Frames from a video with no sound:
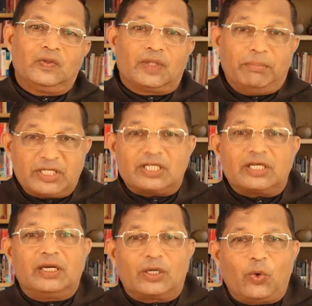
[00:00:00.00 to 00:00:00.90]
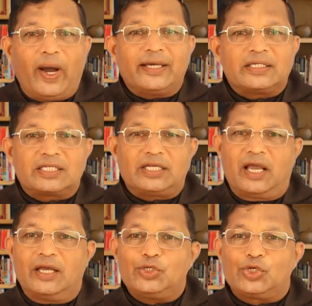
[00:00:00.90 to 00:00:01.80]
The mystical quiet
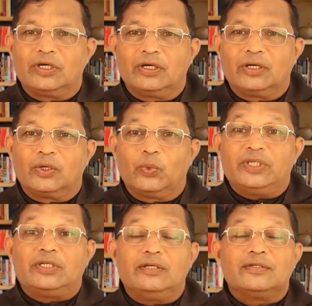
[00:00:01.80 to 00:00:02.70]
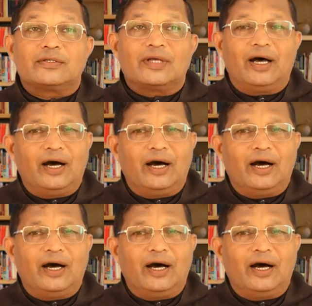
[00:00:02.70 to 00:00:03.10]
stage, which is